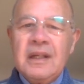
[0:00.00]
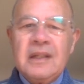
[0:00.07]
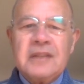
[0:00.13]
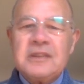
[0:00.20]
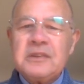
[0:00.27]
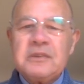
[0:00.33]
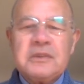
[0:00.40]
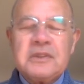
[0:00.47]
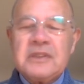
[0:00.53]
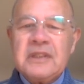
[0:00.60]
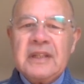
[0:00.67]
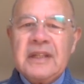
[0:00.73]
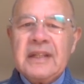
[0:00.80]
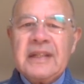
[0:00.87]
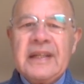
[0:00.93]
Truth
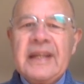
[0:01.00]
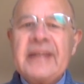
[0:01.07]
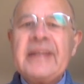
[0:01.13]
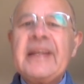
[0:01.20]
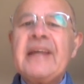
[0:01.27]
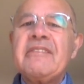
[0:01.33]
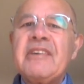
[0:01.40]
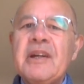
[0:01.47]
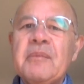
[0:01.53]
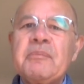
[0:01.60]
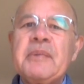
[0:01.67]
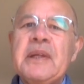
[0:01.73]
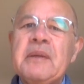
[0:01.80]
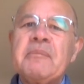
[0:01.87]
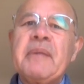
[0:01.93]
can never
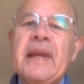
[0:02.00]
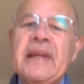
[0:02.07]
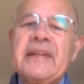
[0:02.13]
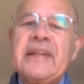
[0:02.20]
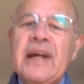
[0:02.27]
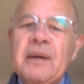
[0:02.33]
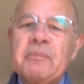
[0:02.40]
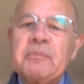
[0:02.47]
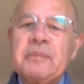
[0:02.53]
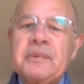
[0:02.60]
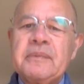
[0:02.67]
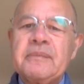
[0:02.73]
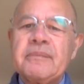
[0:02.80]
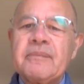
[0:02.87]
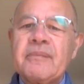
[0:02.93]
be made up.
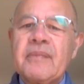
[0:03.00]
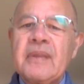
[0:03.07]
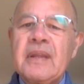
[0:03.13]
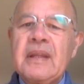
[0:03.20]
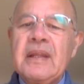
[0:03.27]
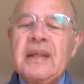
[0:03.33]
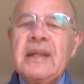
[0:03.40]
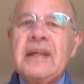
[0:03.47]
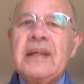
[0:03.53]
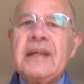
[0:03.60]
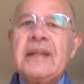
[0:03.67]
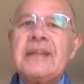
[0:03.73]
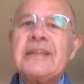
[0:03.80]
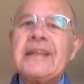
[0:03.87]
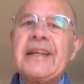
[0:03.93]

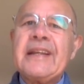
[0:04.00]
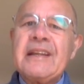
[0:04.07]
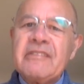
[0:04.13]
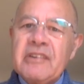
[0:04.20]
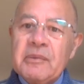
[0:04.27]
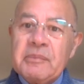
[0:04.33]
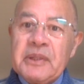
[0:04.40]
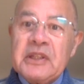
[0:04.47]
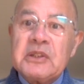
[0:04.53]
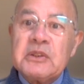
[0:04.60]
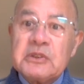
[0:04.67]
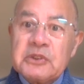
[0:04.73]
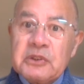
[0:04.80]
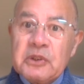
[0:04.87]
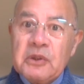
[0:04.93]
It can never be
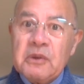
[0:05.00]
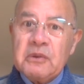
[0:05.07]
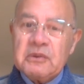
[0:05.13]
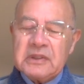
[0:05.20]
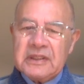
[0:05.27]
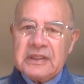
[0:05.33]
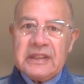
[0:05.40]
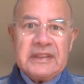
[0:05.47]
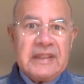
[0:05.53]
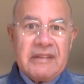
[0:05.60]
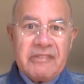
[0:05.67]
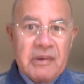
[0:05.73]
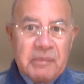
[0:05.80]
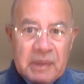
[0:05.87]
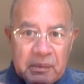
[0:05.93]
controlled. It can
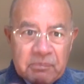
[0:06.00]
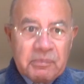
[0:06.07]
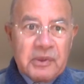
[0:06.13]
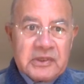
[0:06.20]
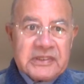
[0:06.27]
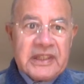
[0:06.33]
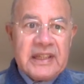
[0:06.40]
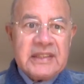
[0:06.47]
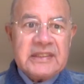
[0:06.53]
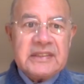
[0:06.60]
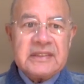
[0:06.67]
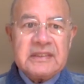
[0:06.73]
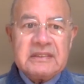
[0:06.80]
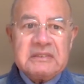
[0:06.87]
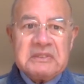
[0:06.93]
never be
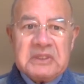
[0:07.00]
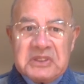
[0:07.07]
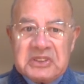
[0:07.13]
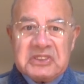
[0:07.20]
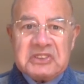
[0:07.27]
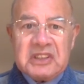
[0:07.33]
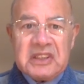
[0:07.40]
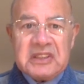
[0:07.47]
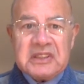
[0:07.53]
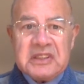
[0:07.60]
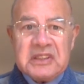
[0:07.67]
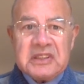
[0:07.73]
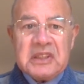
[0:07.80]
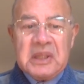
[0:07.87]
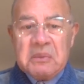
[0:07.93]
possessed,
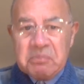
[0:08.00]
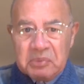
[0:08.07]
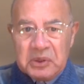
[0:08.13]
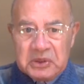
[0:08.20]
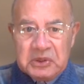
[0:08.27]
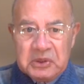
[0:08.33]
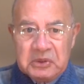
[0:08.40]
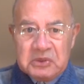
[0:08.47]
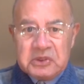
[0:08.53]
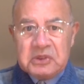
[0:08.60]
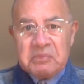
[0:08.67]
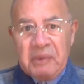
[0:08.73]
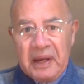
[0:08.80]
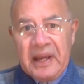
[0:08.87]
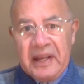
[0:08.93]
constructed,
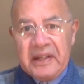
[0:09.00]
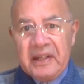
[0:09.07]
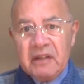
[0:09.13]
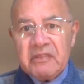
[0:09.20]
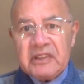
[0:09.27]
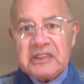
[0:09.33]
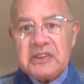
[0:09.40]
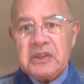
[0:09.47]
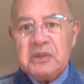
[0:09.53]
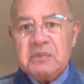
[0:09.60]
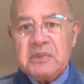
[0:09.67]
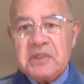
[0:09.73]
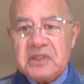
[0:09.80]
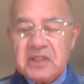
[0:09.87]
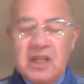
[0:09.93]
produced by any of us
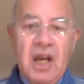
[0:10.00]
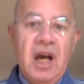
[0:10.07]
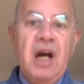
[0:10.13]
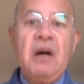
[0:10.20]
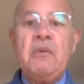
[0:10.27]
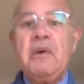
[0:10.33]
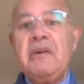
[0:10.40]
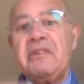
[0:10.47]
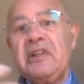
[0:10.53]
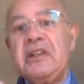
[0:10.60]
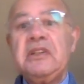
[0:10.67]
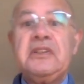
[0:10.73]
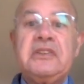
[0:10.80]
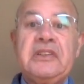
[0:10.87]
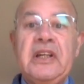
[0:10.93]
humans, however
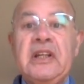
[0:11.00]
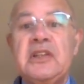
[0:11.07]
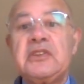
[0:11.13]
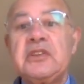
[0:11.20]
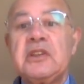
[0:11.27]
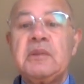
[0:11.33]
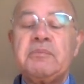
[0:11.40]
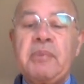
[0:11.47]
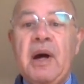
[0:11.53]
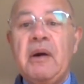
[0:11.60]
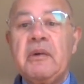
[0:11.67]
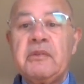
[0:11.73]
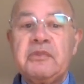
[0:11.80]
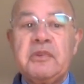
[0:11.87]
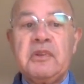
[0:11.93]
intelligent,
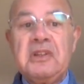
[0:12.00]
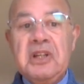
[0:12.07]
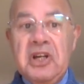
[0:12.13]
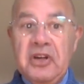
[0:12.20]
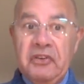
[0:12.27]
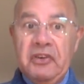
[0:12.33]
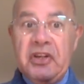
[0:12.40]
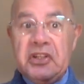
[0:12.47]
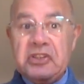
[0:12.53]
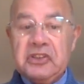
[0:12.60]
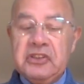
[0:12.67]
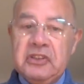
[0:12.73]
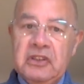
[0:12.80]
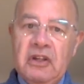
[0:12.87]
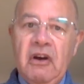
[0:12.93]
powerful,
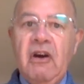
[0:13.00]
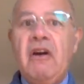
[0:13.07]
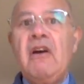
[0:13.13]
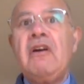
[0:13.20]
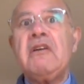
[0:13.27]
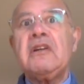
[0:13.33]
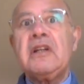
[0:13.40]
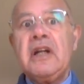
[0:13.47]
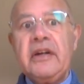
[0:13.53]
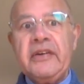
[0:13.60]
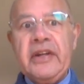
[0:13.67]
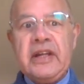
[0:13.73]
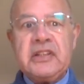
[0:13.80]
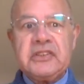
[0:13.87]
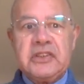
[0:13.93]
rich, or
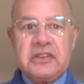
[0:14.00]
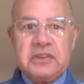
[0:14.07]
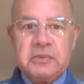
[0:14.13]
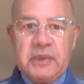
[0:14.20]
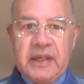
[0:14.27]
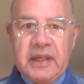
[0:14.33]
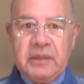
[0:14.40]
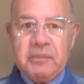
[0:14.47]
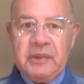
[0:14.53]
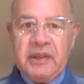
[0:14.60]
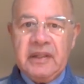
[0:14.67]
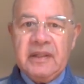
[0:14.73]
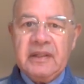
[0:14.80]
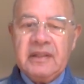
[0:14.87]
courageous we can be.